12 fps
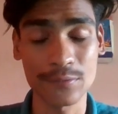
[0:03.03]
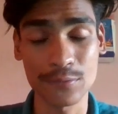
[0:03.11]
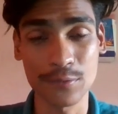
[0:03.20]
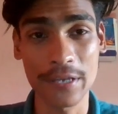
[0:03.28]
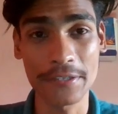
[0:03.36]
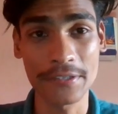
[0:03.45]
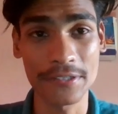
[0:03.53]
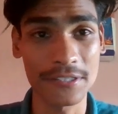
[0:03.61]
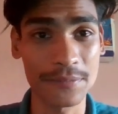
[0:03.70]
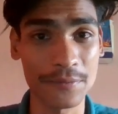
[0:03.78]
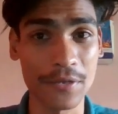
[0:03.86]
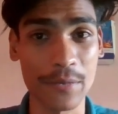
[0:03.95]
So guys, in
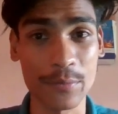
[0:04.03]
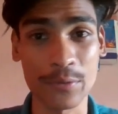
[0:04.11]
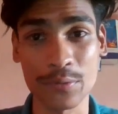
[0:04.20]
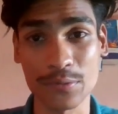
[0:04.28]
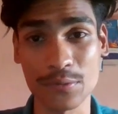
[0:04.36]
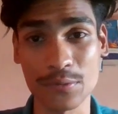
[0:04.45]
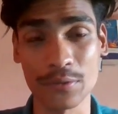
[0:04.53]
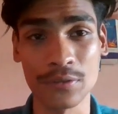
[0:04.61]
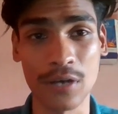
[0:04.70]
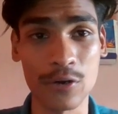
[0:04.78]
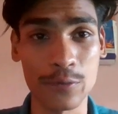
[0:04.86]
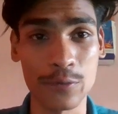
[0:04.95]
this video I'm going to show you how